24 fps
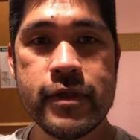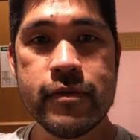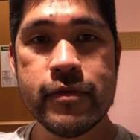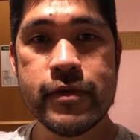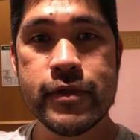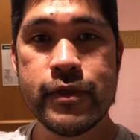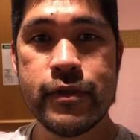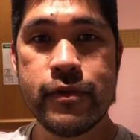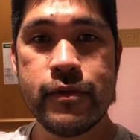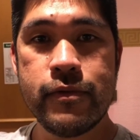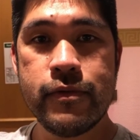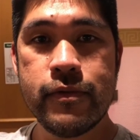there
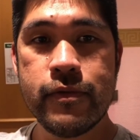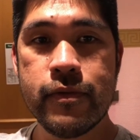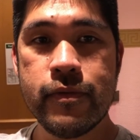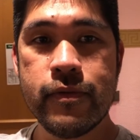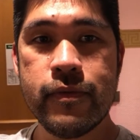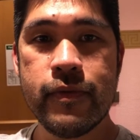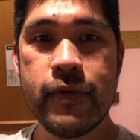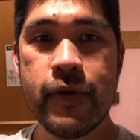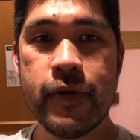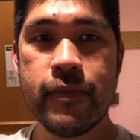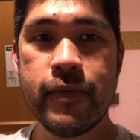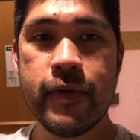is to
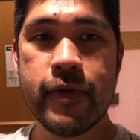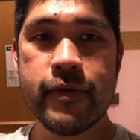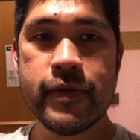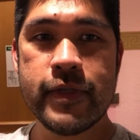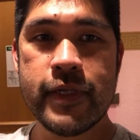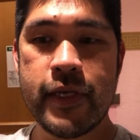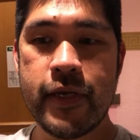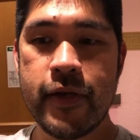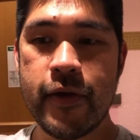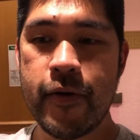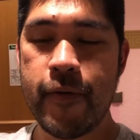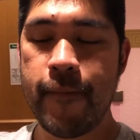do
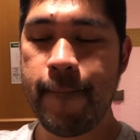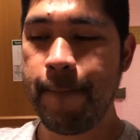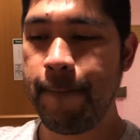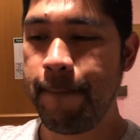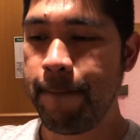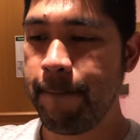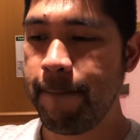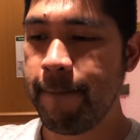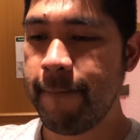around here.